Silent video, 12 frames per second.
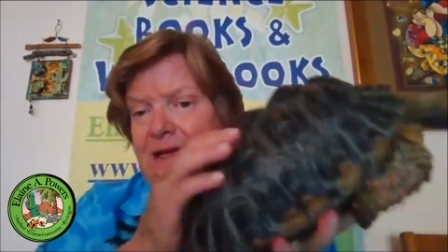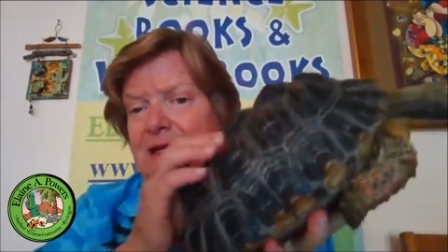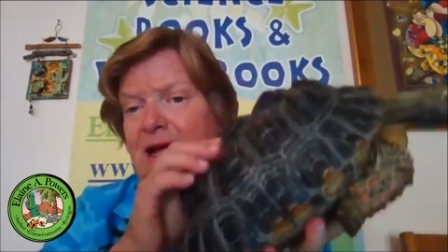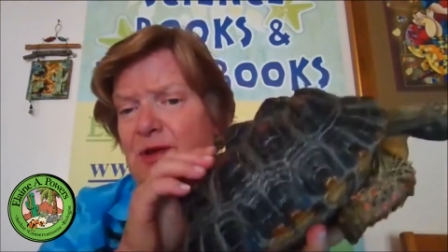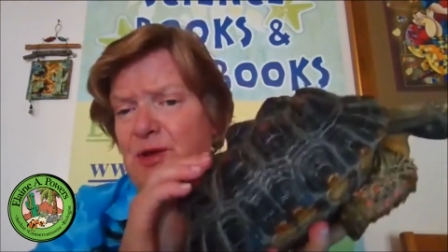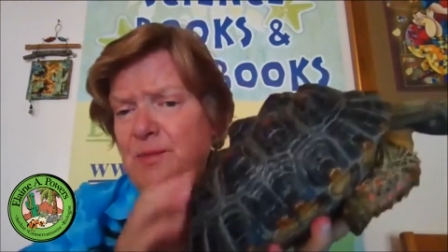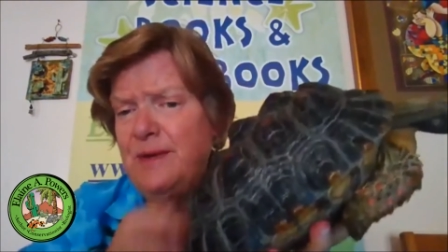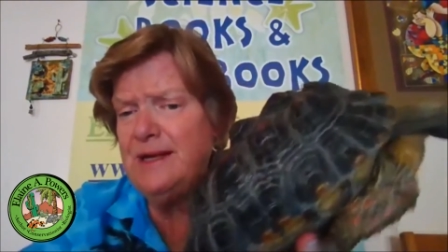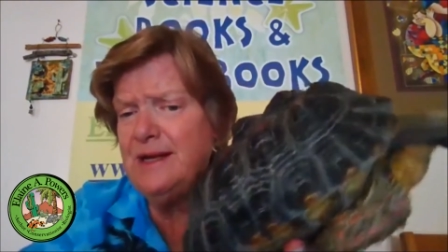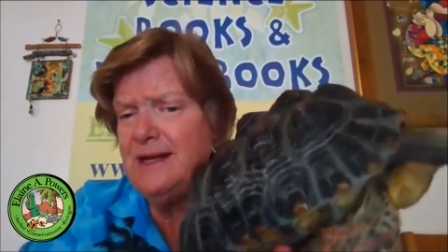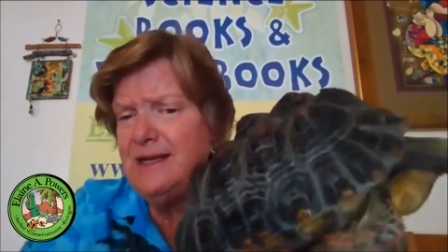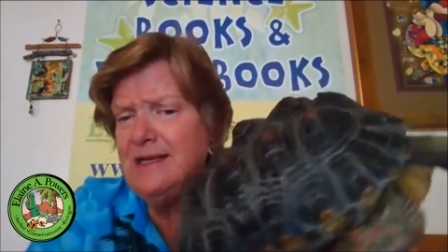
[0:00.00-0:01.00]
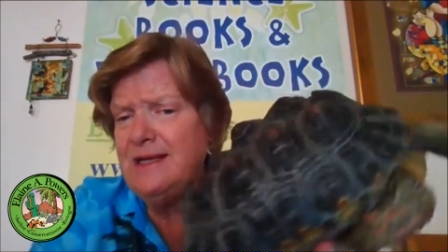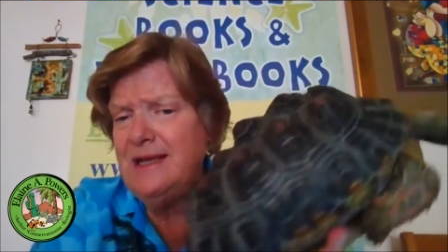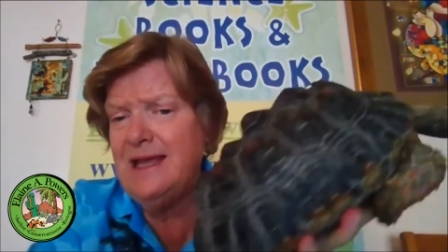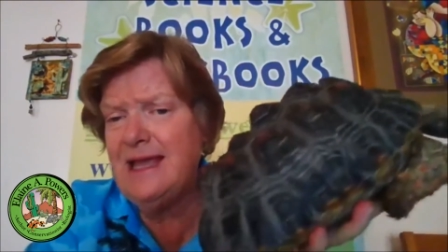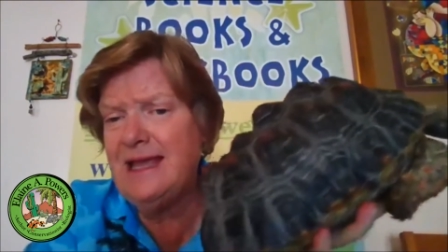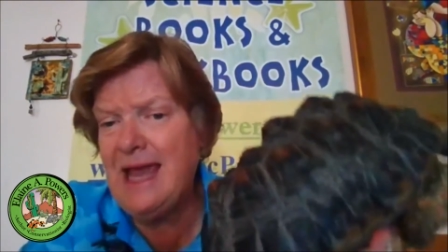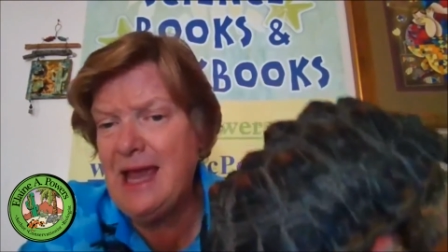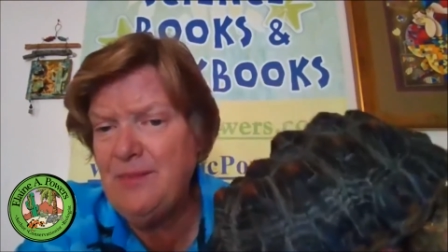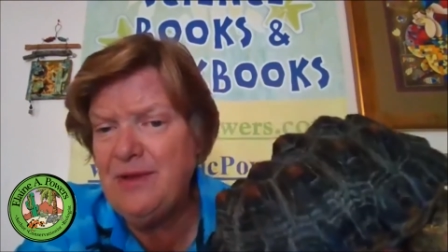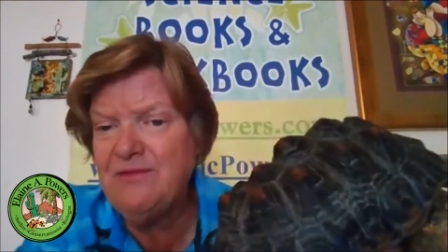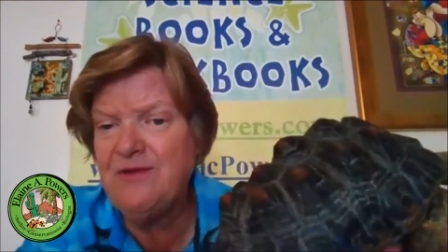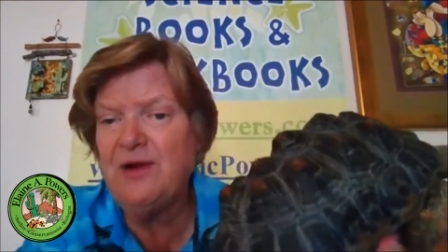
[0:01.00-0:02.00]
Now, humidity can
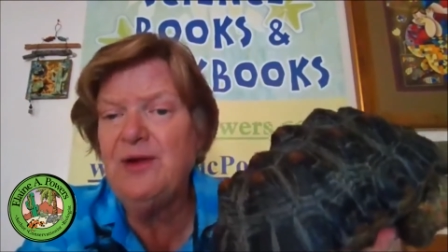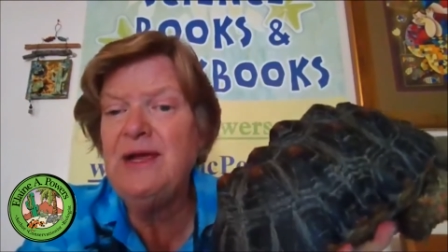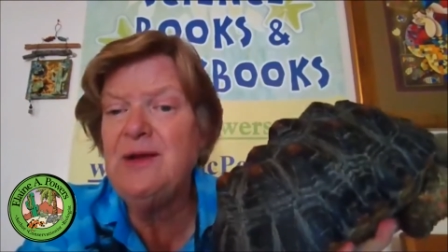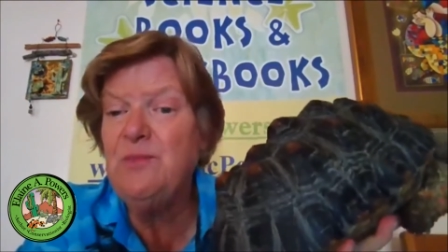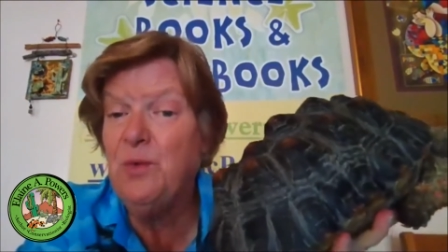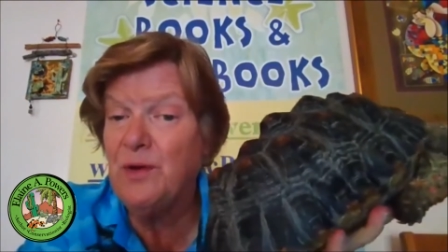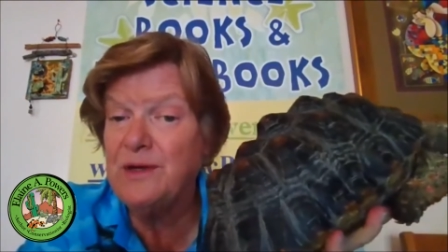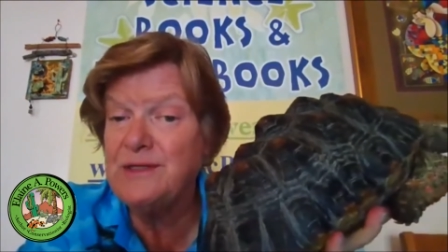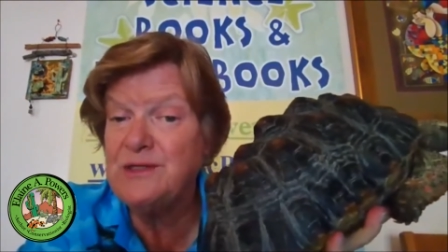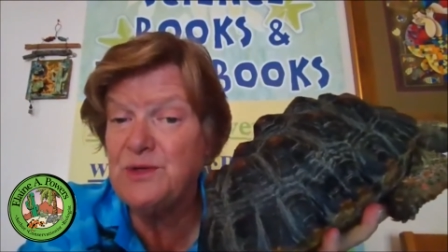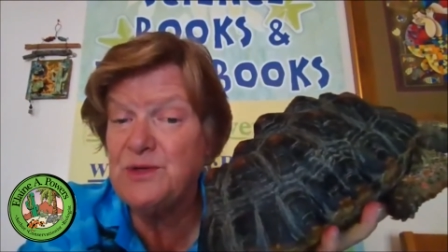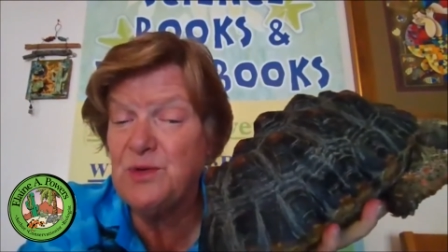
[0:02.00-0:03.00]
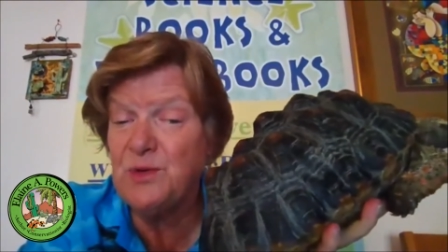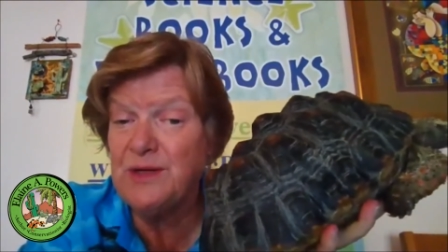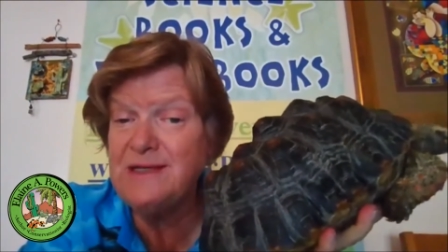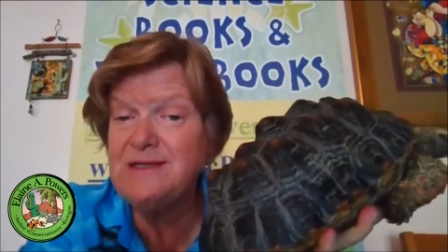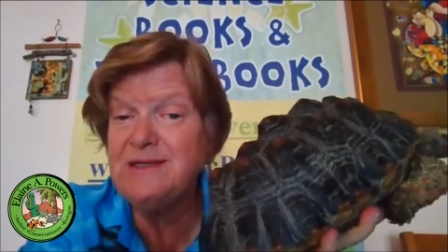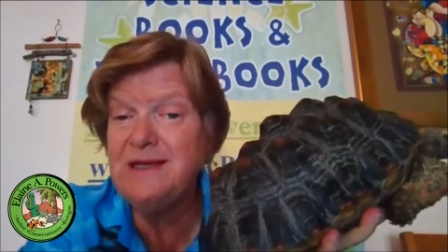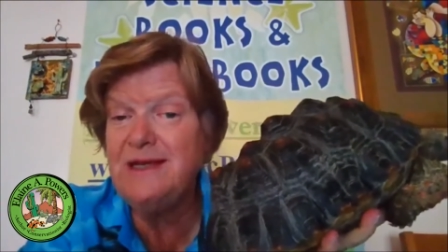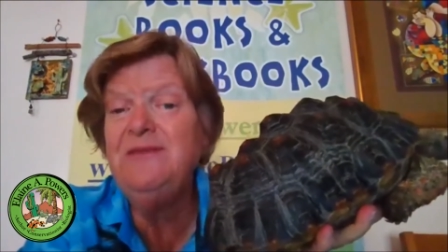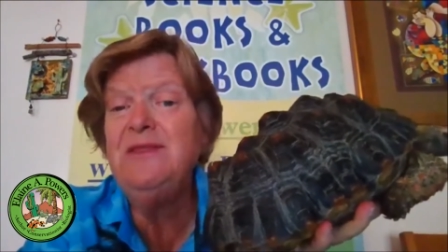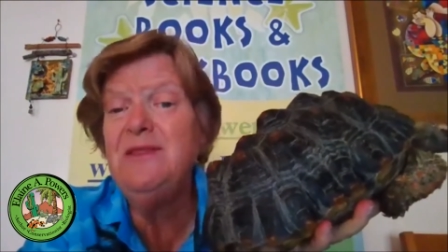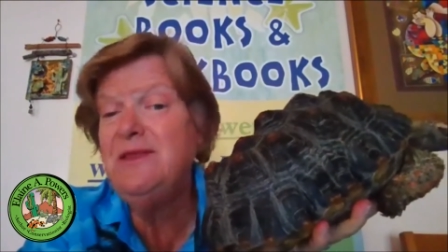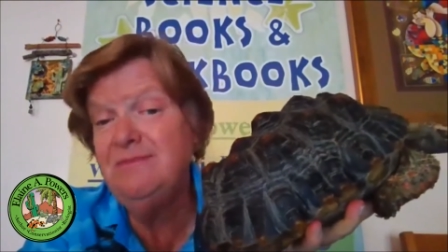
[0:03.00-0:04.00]
be very important to a tortoise,
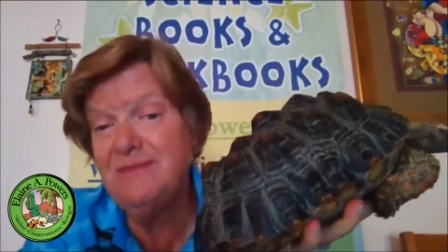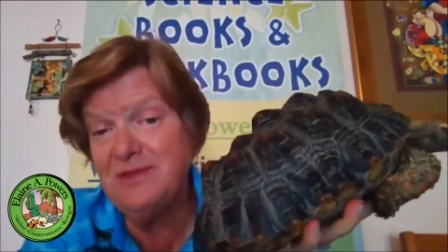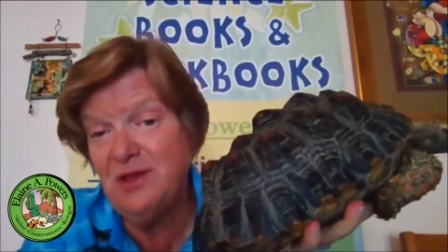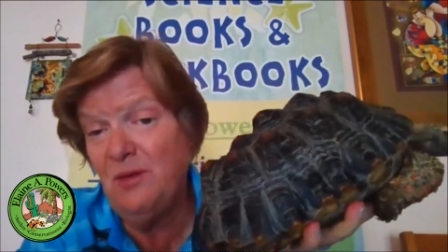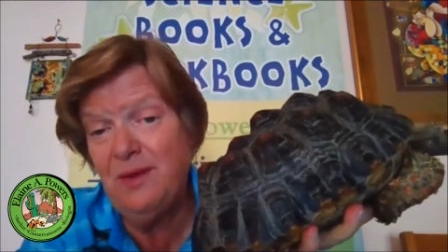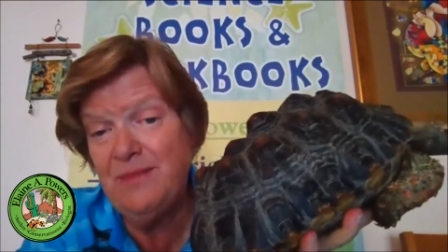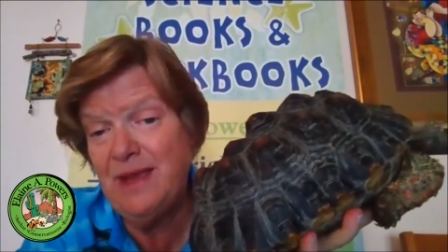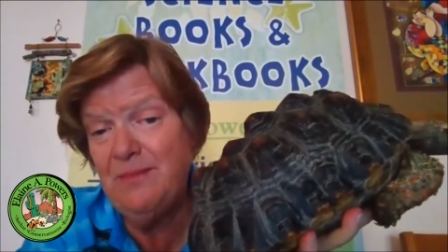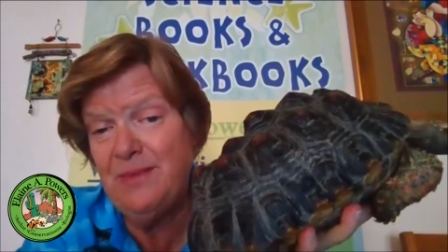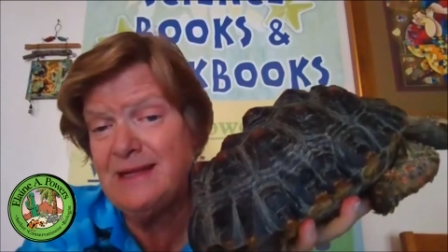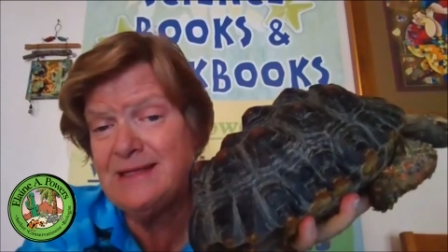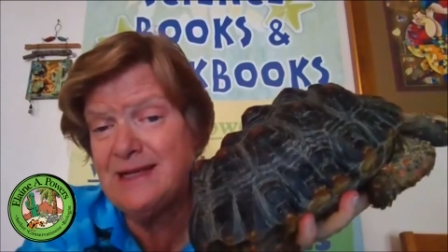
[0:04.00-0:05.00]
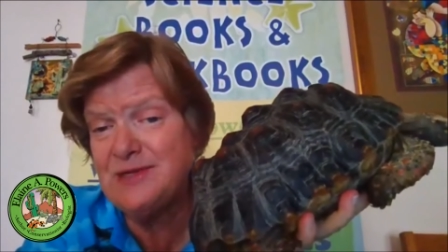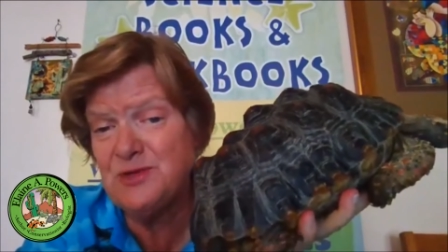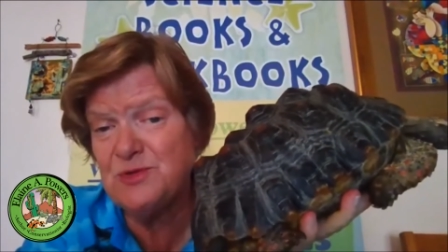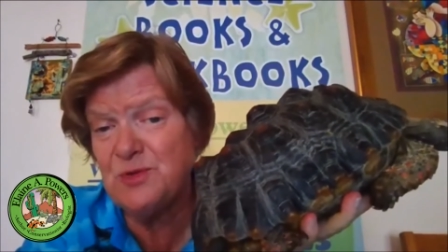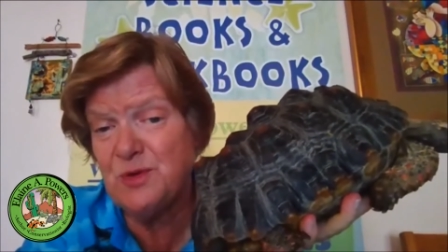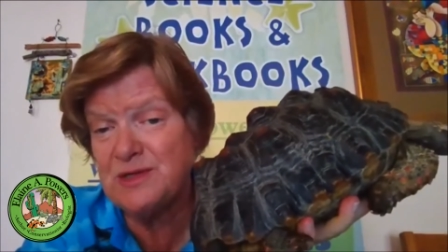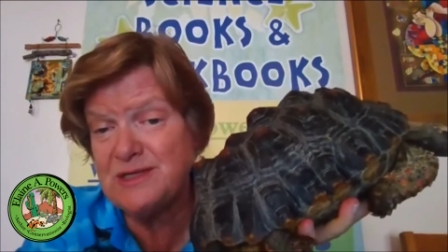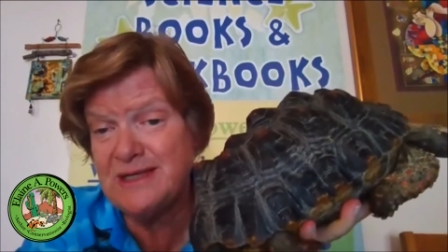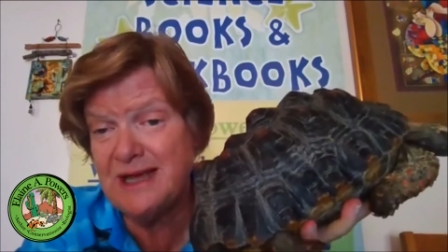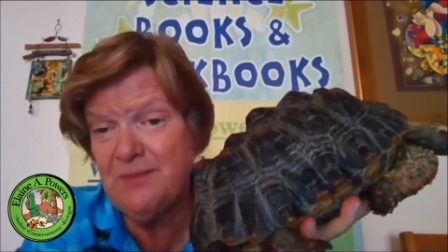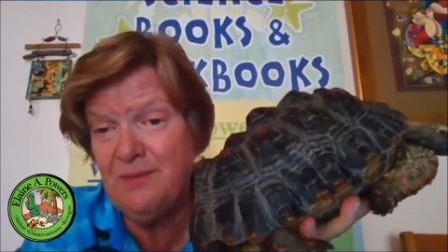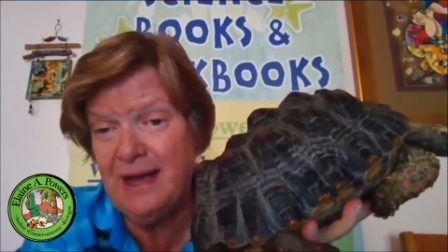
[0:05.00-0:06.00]
even though it may be a desert tortoise
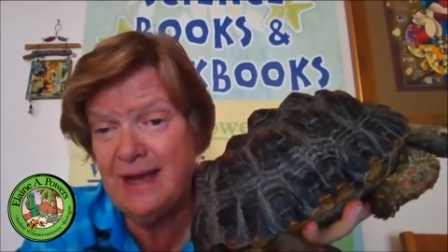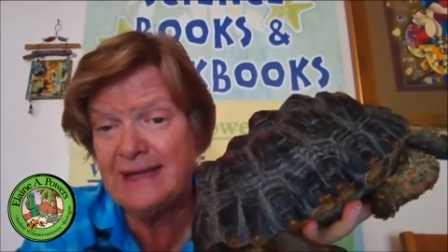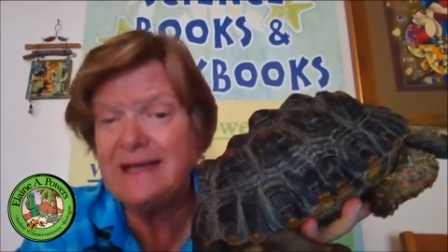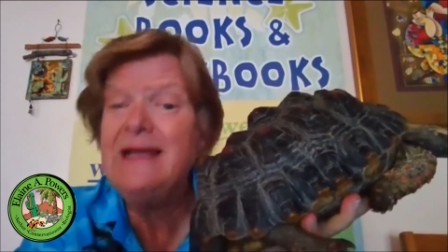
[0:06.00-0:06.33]
like mine.